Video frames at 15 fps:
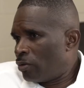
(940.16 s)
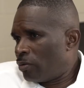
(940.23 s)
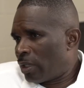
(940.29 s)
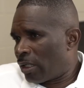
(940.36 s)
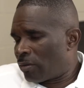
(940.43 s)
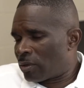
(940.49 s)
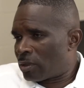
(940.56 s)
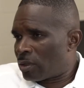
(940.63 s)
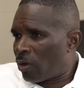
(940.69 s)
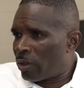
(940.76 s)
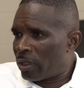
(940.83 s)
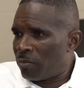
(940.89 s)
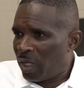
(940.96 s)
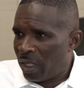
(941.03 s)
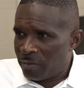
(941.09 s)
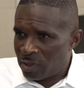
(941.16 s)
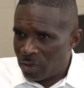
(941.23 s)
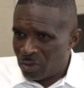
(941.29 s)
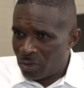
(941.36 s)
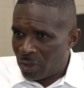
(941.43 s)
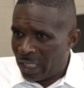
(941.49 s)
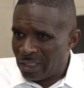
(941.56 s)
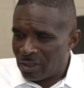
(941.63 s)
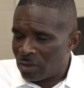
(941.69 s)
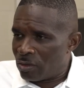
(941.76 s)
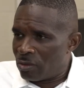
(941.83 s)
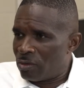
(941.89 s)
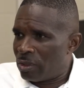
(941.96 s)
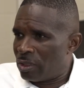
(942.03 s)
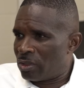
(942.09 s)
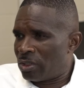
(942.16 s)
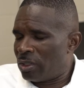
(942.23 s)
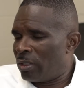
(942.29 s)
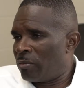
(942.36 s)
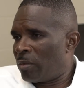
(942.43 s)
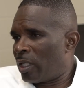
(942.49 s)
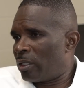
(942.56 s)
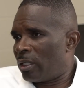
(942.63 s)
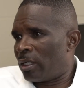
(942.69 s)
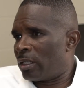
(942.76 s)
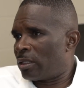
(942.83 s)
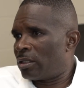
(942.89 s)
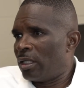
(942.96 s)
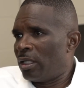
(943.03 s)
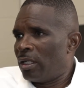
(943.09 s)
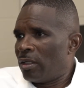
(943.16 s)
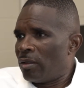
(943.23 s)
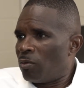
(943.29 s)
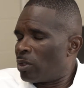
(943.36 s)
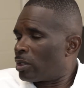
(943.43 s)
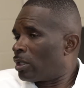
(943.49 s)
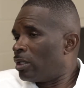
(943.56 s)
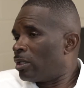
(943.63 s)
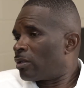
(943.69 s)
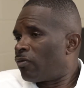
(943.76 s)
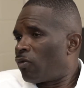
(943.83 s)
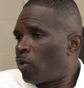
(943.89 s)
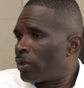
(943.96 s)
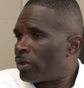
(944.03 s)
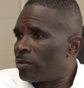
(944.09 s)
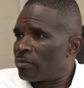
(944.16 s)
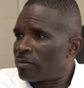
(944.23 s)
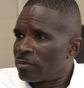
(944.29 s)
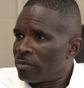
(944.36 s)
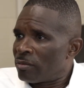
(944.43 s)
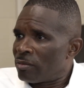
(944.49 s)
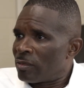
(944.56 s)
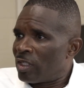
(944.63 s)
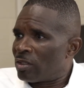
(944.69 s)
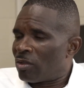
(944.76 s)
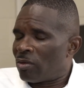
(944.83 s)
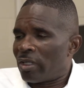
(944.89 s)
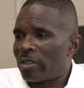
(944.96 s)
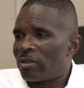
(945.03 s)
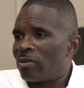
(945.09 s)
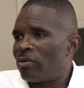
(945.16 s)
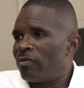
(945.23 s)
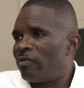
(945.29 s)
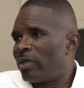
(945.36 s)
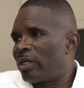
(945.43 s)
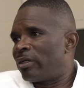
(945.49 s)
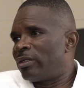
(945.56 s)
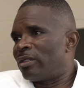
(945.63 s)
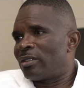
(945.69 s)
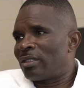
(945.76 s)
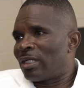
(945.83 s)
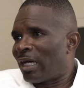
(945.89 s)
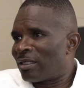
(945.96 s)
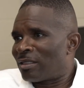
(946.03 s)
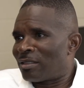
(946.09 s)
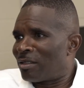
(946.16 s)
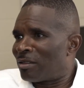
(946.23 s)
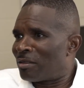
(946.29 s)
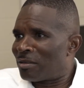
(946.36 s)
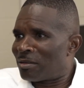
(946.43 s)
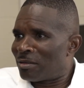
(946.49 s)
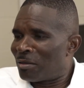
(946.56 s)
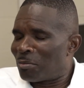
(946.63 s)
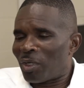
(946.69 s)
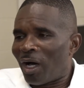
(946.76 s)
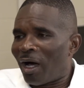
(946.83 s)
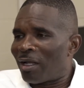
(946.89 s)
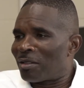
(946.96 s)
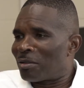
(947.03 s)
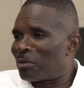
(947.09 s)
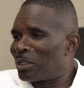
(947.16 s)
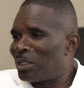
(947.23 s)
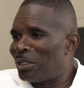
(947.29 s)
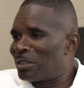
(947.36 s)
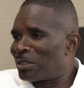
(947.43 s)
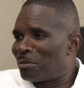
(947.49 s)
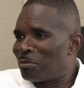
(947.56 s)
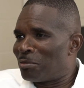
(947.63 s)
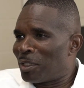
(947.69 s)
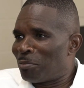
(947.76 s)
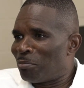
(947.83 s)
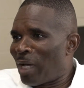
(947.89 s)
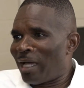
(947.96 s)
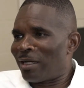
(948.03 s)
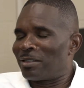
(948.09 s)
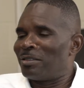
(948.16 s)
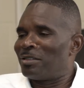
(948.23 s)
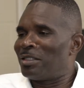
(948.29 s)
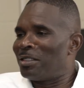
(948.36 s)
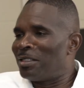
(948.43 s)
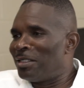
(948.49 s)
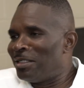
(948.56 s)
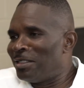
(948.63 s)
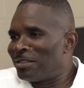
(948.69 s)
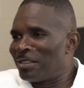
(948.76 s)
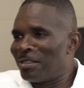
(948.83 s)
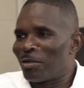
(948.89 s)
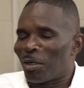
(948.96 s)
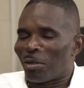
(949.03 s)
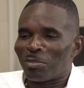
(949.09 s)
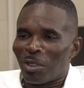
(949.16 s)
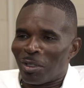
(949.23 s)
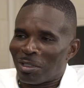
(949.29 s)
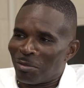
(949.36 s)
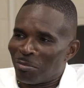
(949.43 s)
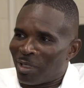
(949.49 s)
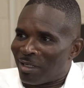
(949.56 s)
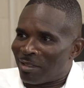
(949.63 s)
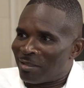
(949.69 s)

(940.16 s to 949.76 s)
when I was taught at Miami Central High School, and she and my aunt would cook for them. And so they grew very attached to her. Them collard greens and mac and cheese, you know what I'm talking about.